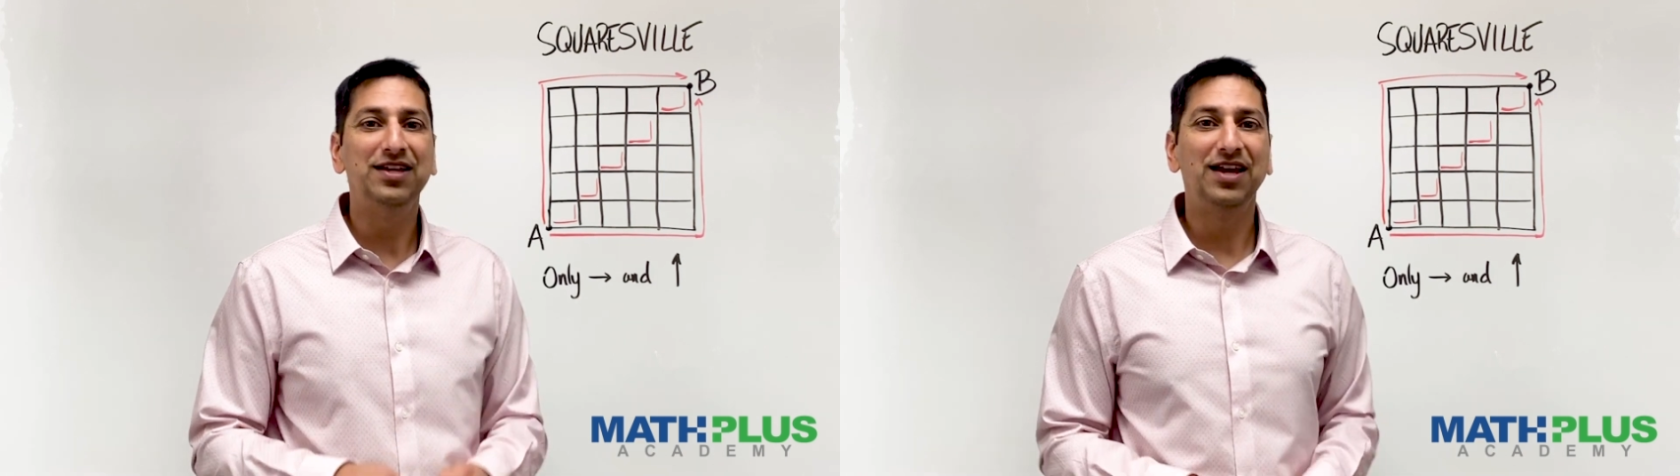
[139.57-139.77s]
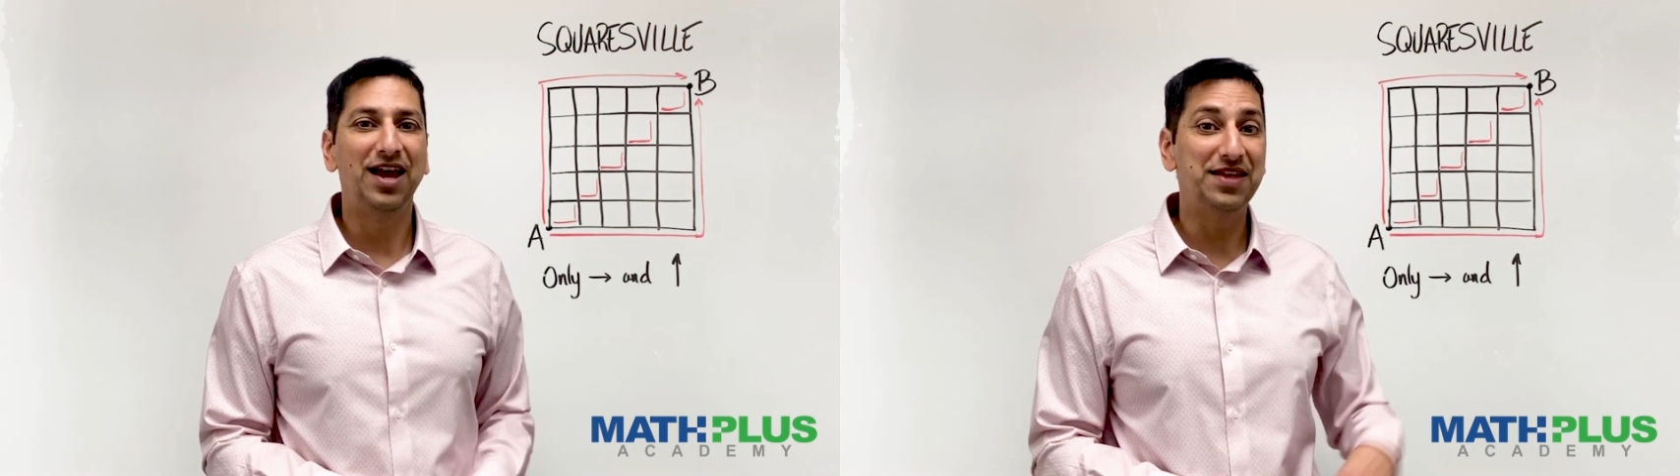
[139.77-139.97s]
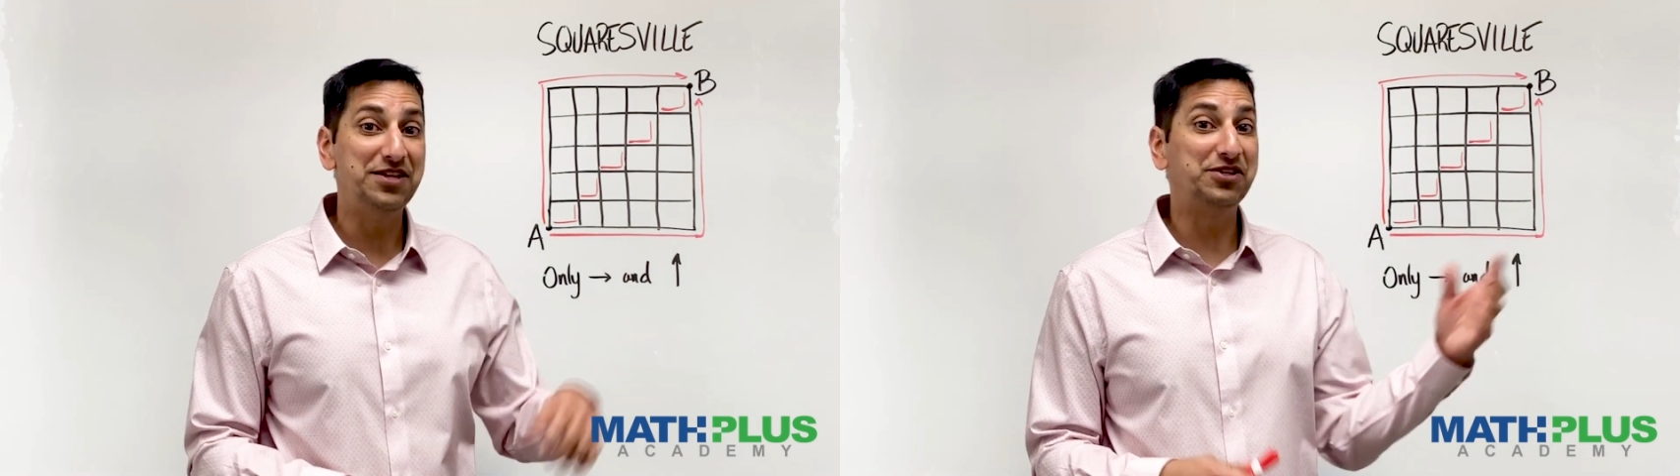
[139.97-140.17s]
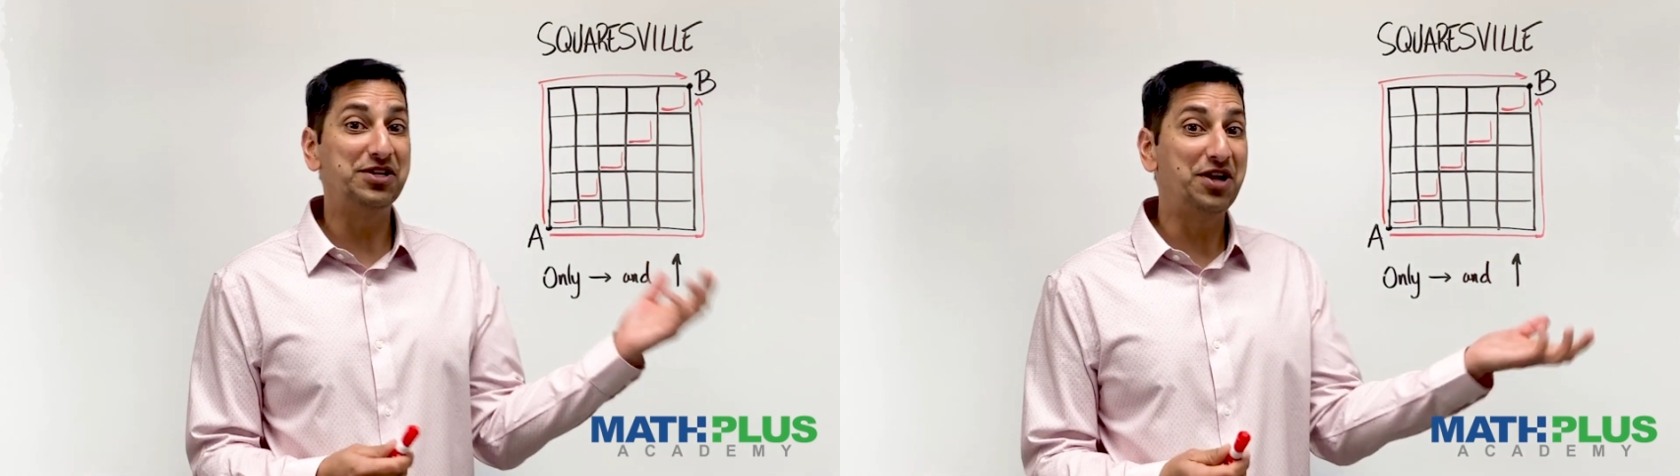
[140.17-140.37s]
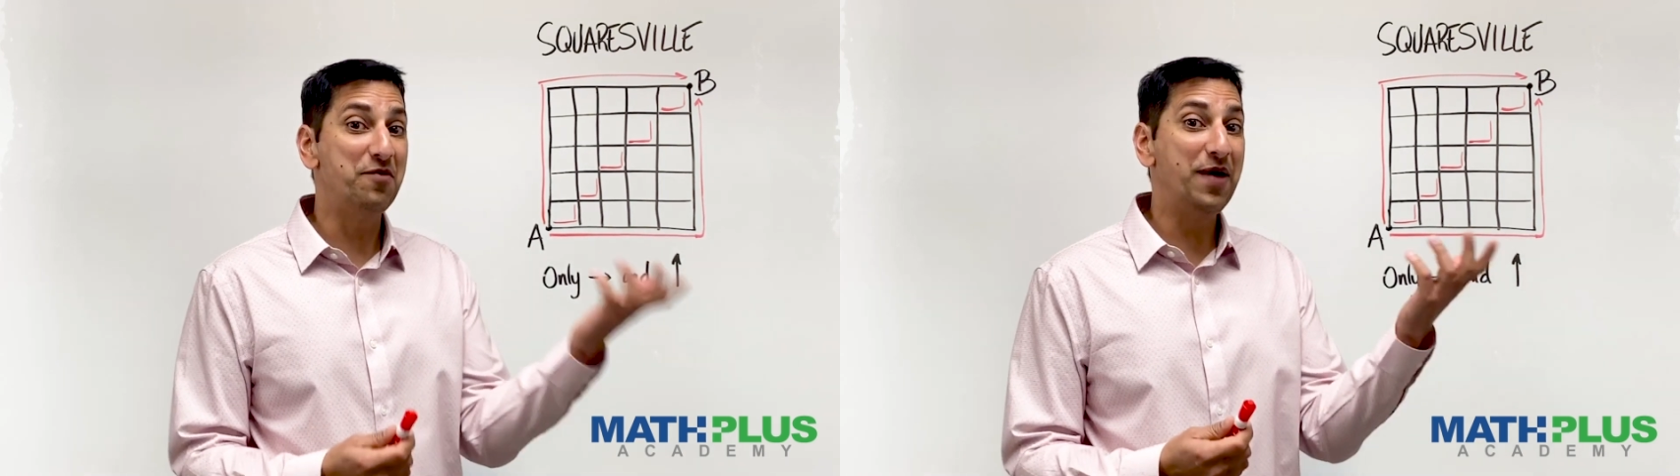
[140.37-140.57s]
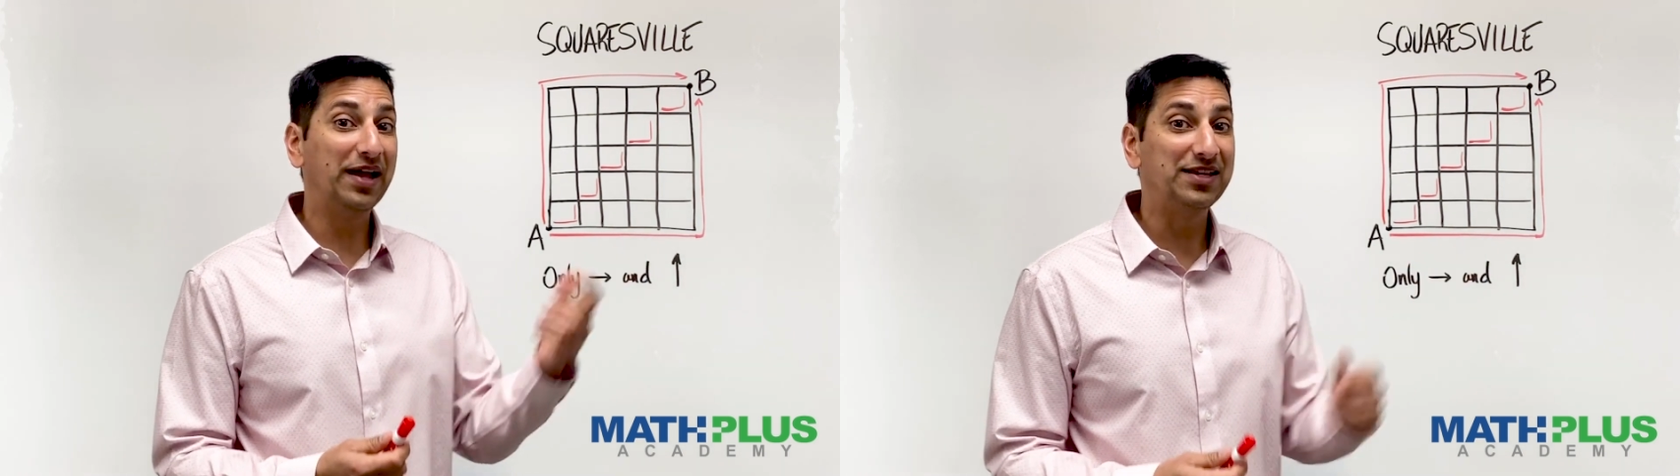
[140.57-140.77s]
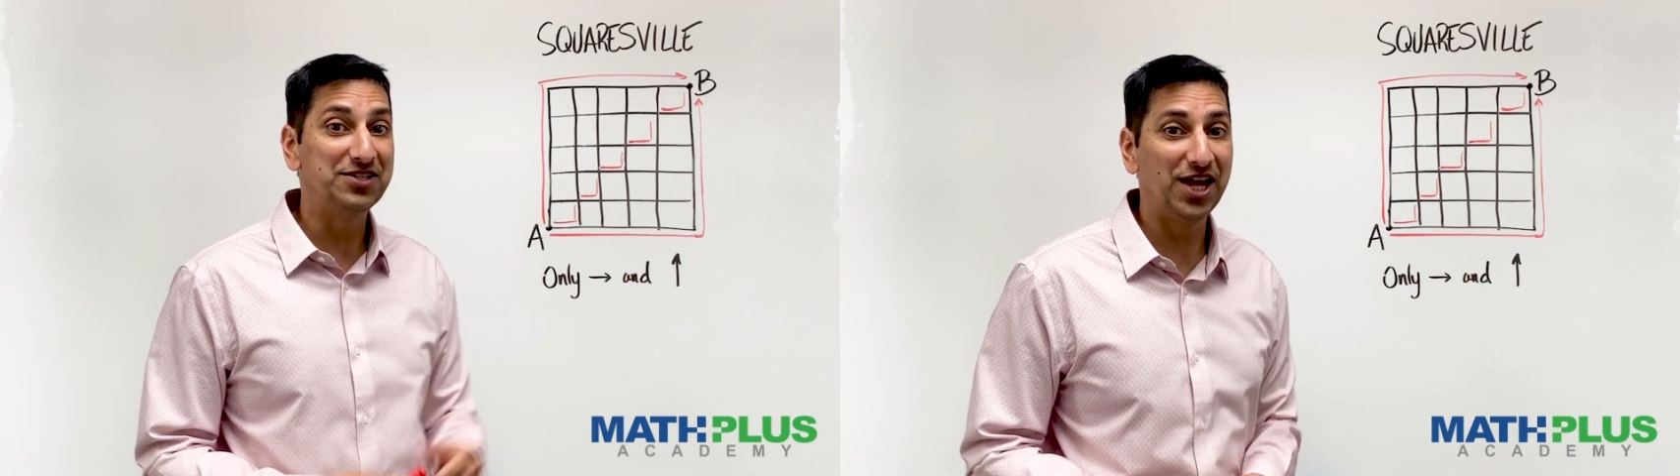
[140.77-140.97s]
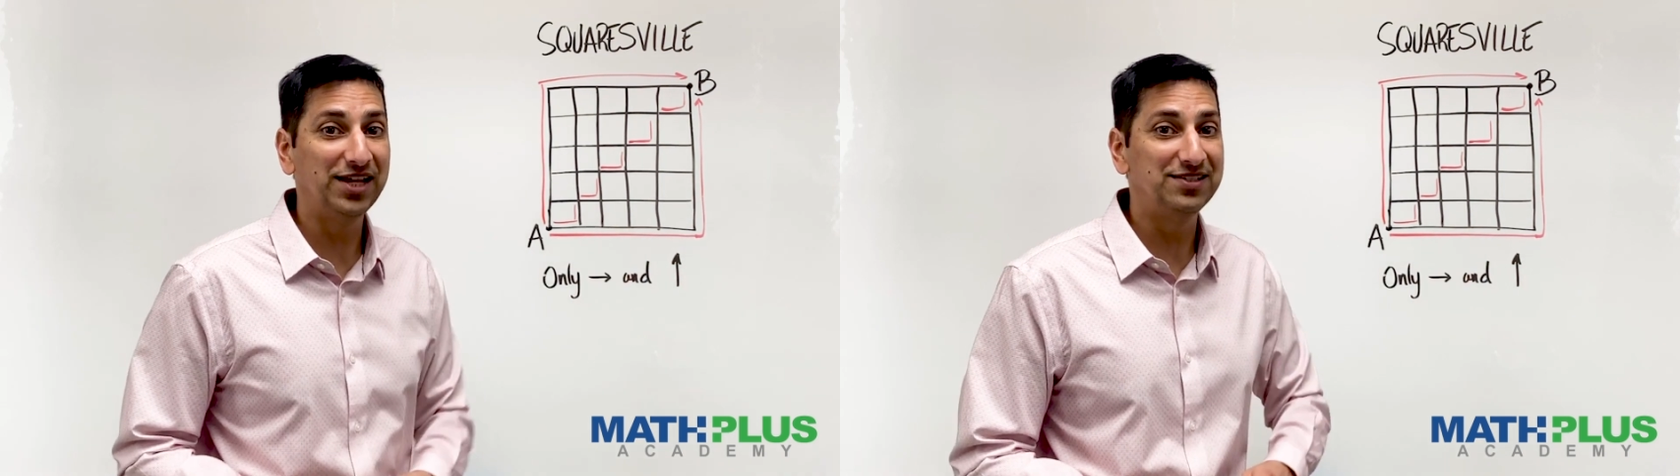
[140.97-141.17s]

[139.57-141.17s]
and then you can go back and check